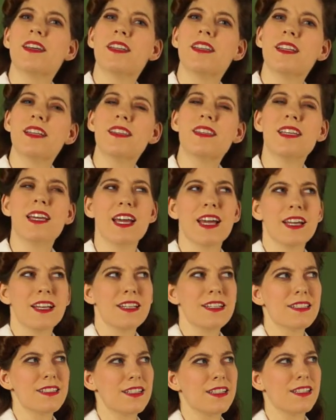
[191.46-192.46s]
that the
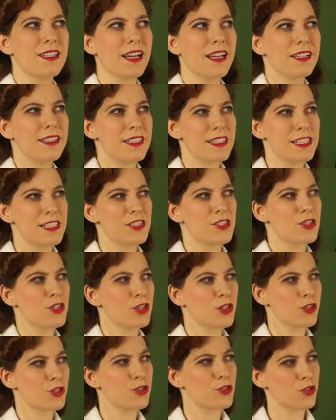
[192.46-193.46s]
80s and 90s
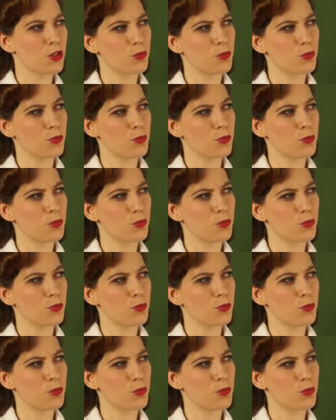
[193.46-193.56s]
took so